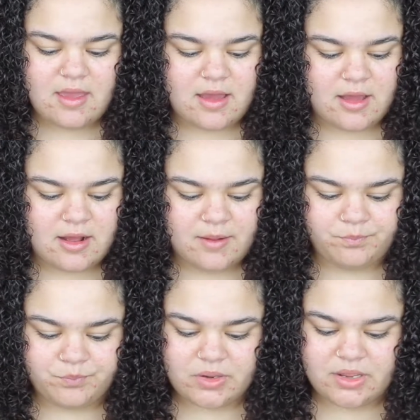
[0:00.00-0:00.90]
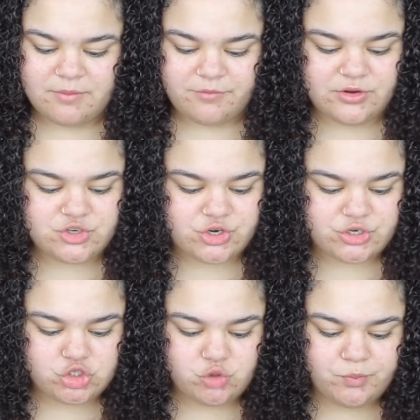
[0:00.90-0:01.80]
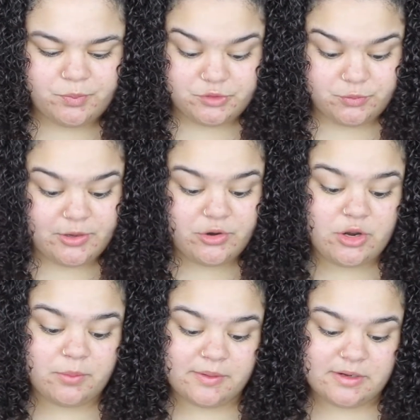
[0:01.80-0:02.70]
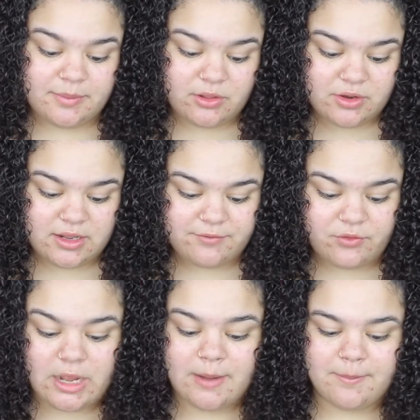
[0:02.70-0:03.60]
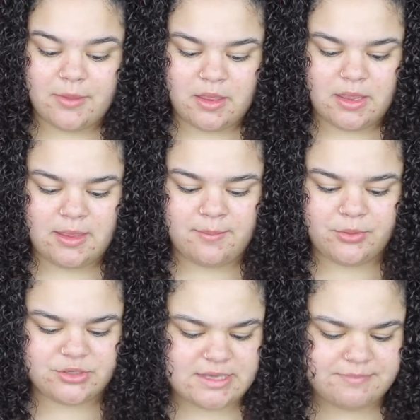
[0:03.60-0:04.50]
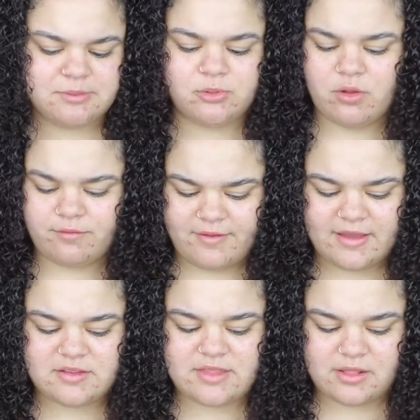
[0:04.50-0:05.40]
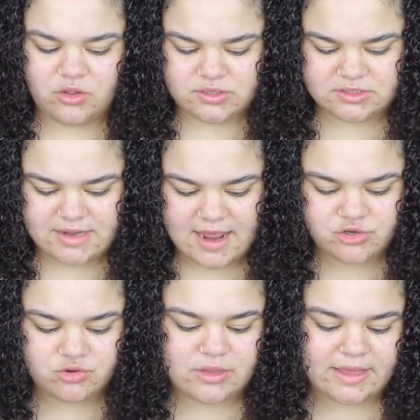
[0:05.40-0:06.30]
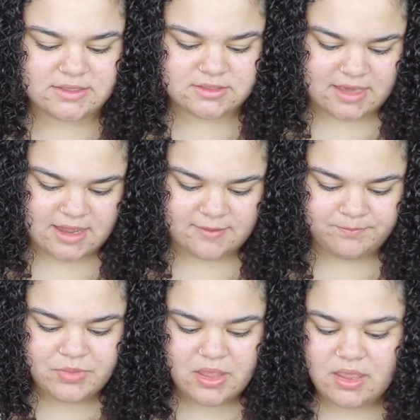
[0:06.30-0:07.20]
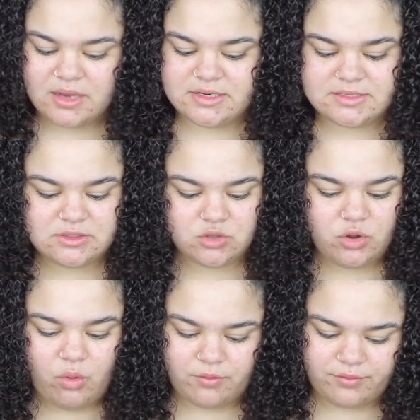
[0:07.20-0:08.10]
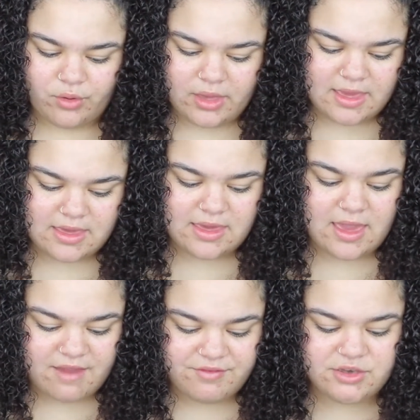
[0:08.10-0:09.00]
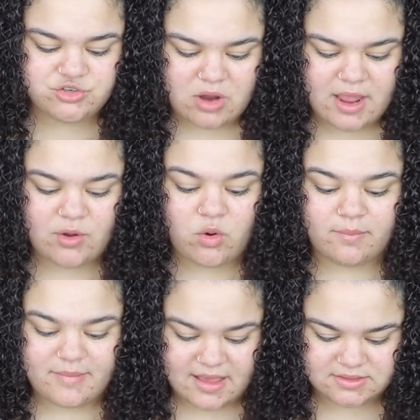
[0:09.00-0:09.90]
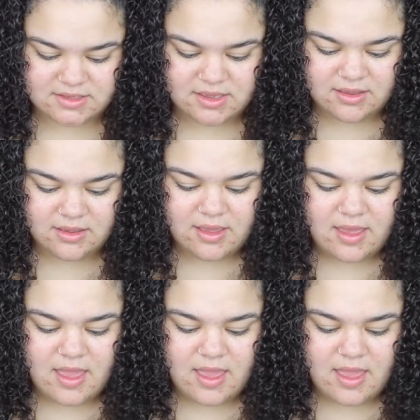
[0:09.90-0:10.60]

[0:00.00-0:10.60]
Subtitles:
It features superior blendability for an imperceptible effect that looks natural like skin. It doesn't look or feel cakey, heavy, drying, or masking.